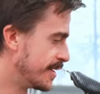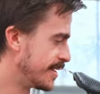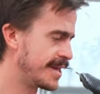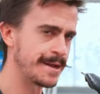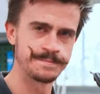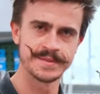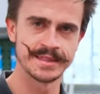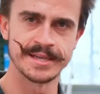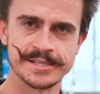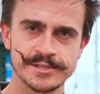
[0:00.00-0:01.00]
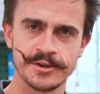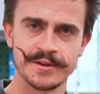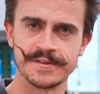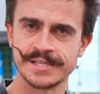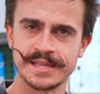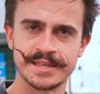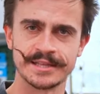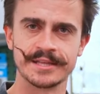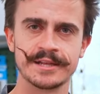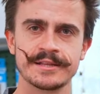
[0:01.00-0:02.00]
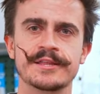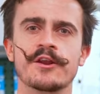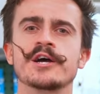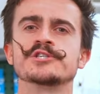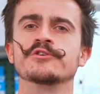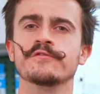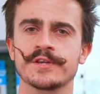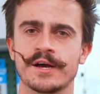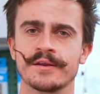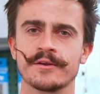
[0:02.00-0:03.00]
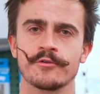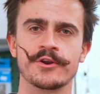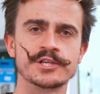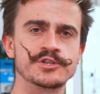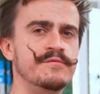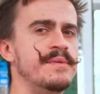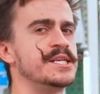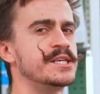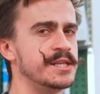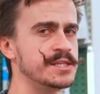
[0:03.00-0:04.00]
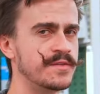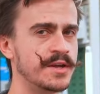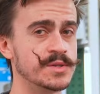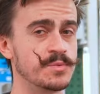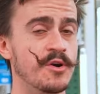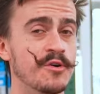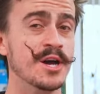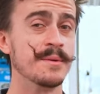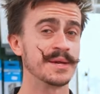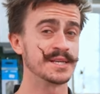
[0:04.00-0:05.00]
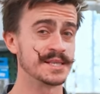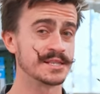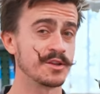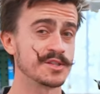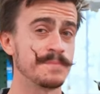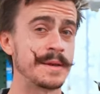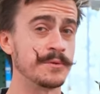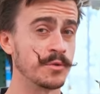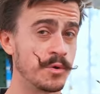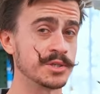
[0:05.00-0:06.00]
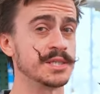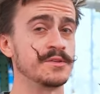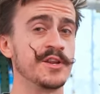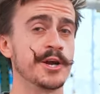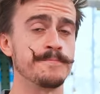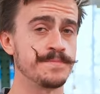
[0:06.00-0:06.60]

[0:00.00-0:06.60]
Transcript: yeah, let us know if there's anything that I should have done or that I should have mentioned in this video as well, because there's lots of people that watch this video